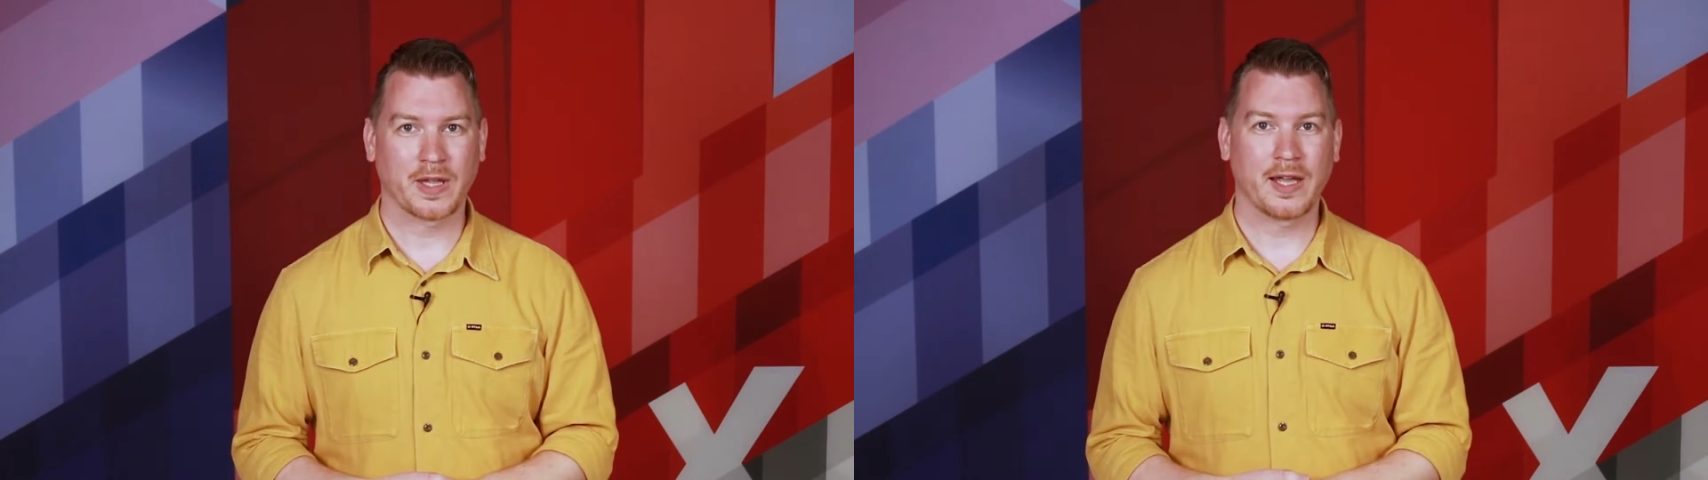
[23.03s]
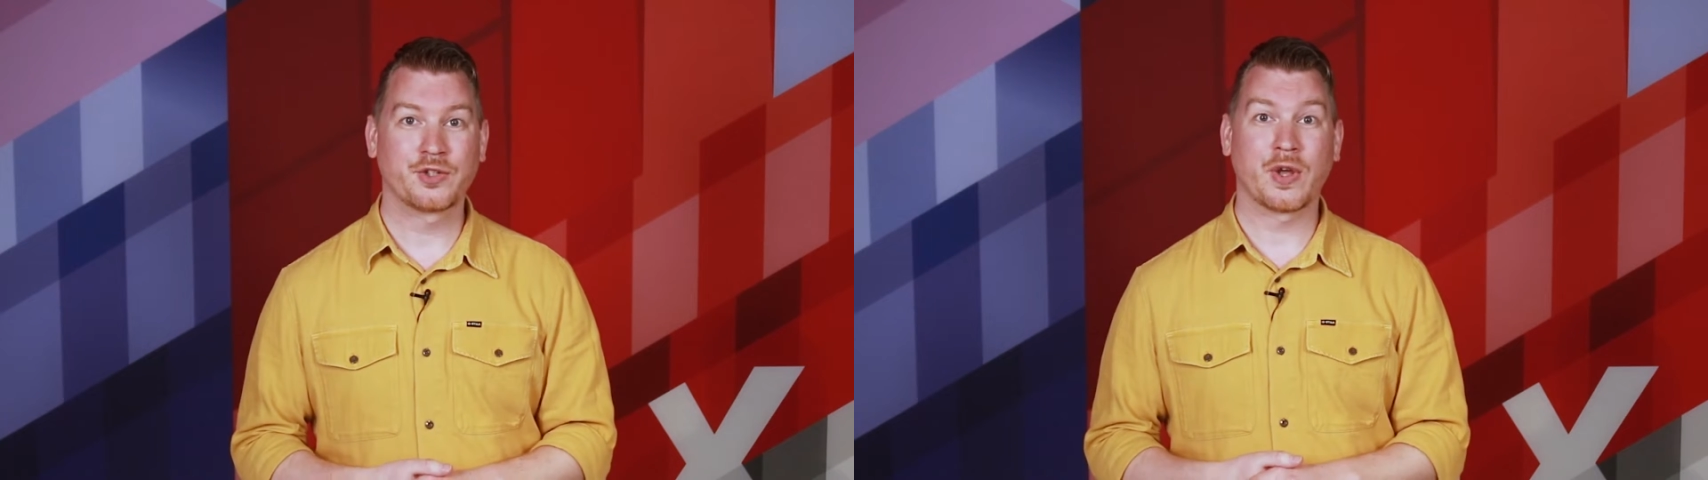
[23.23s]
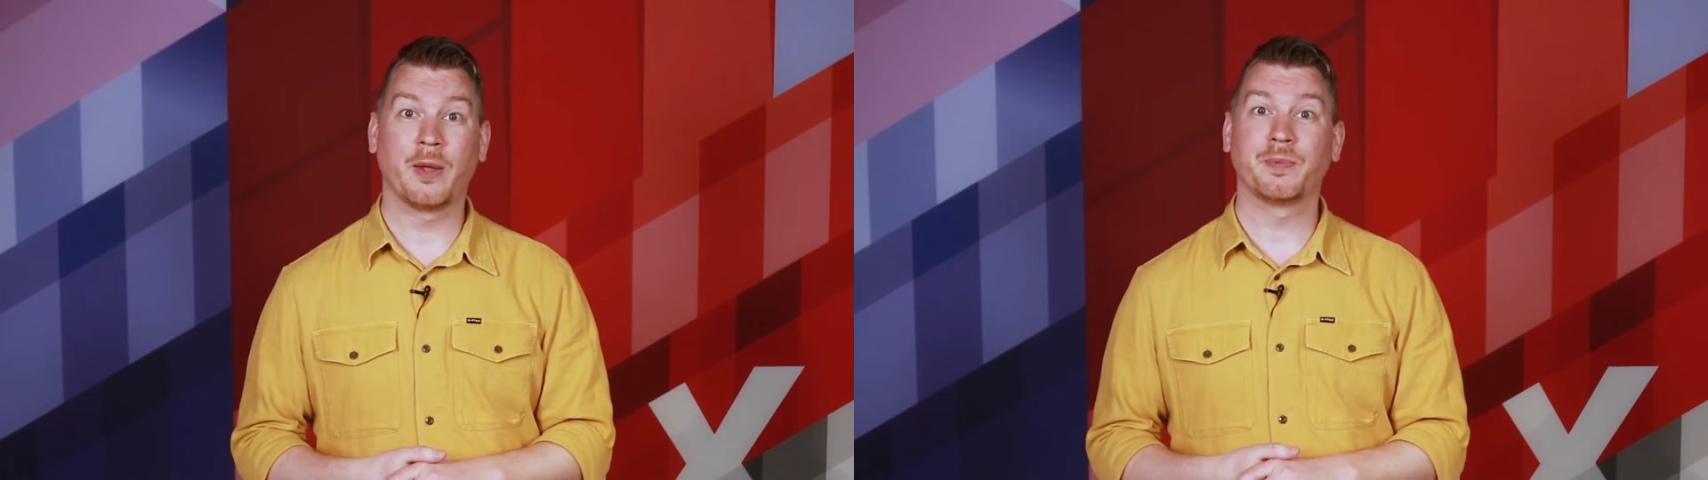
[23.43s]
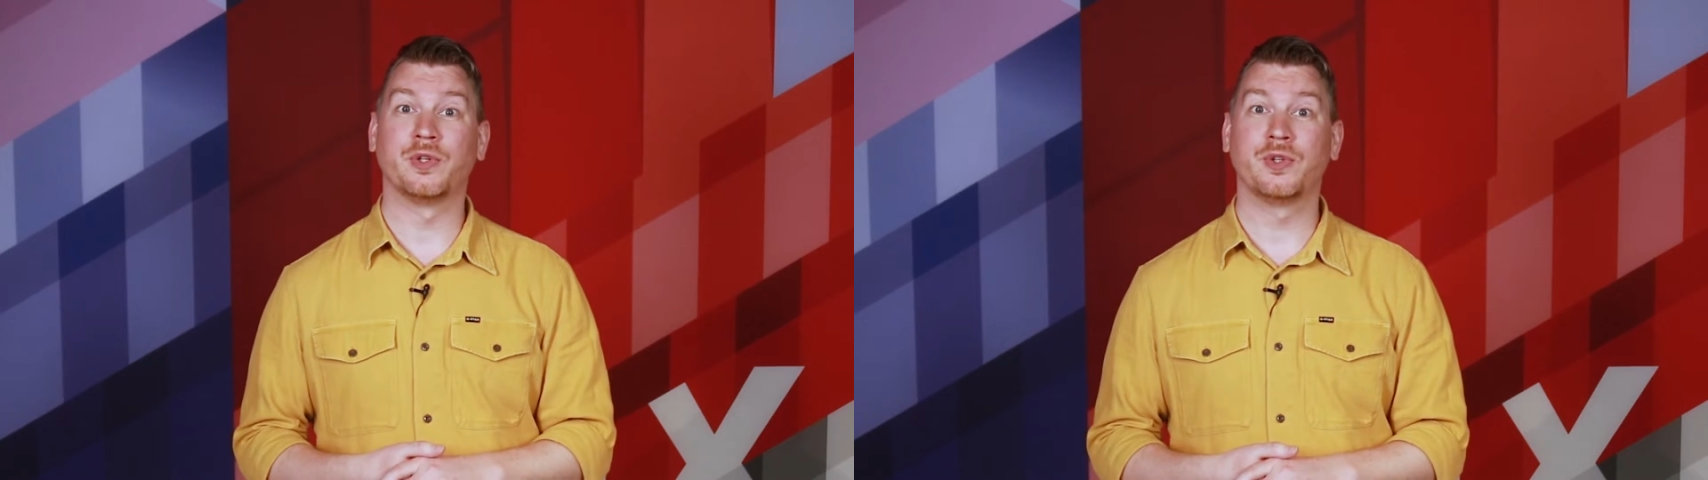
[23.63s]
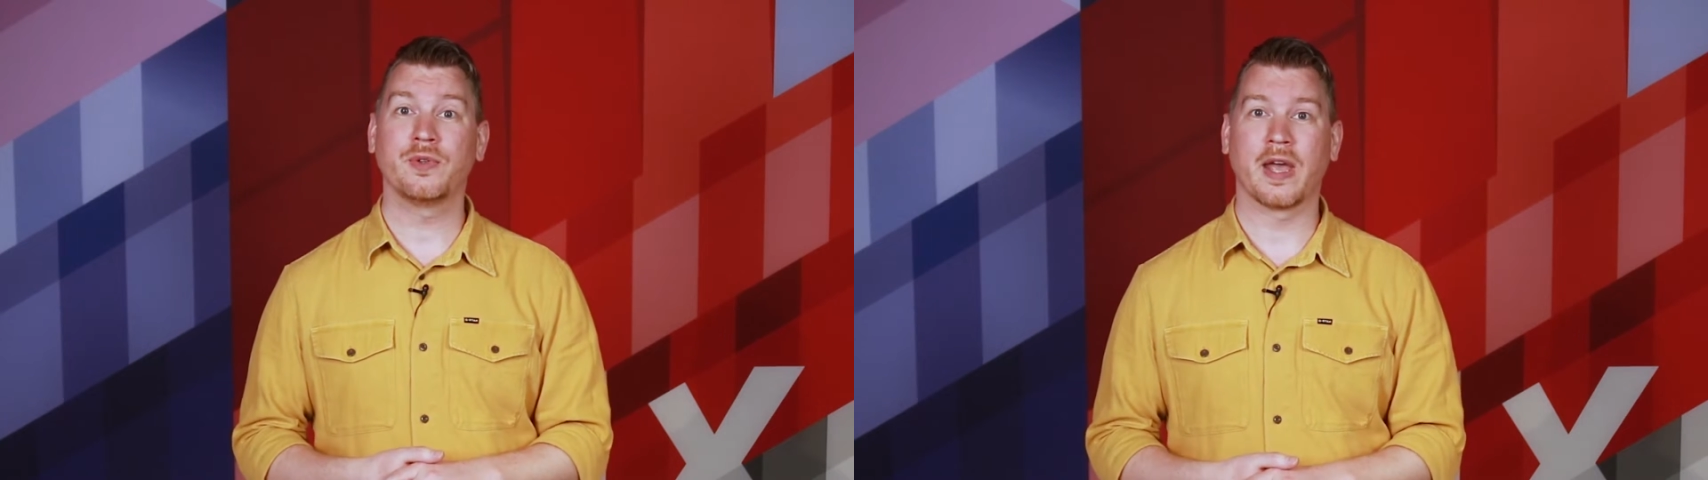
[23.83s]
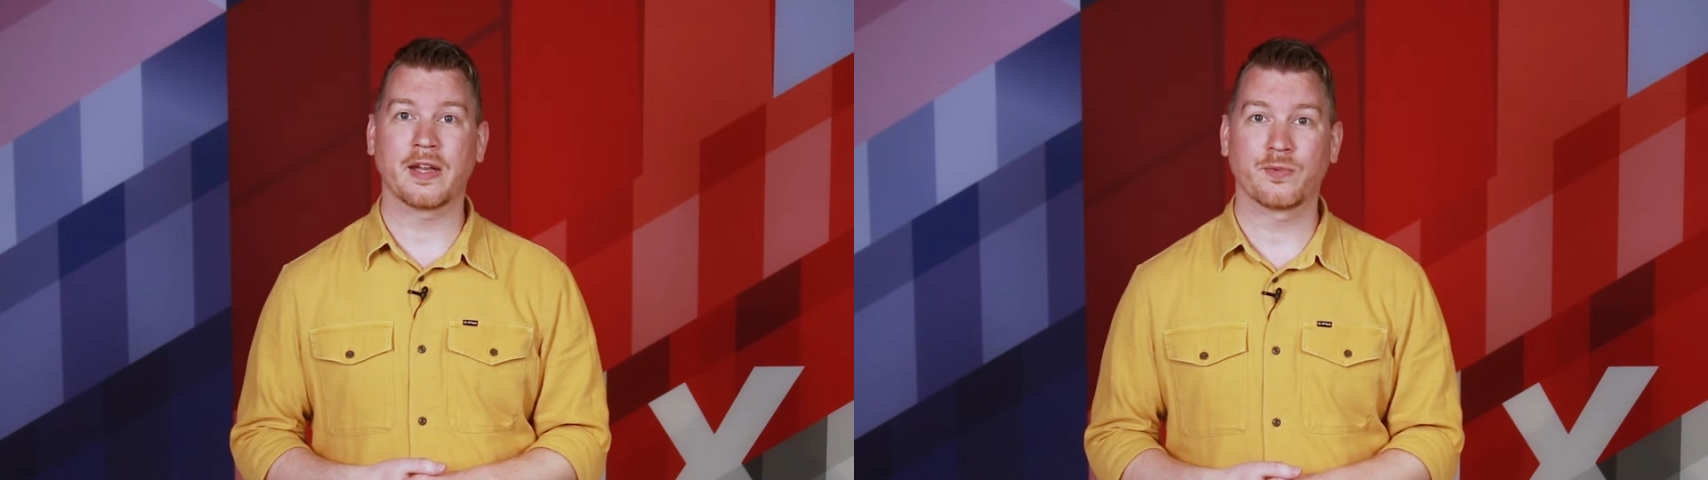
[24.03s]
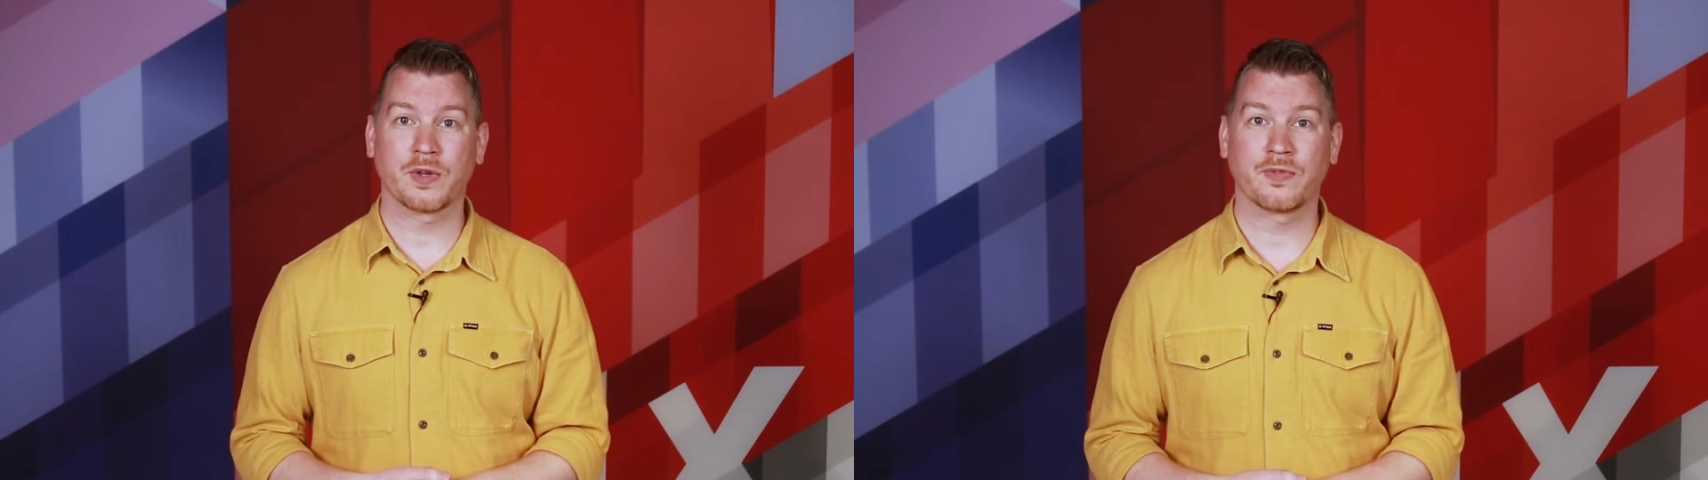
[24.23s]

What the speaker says: And to help you do that, we've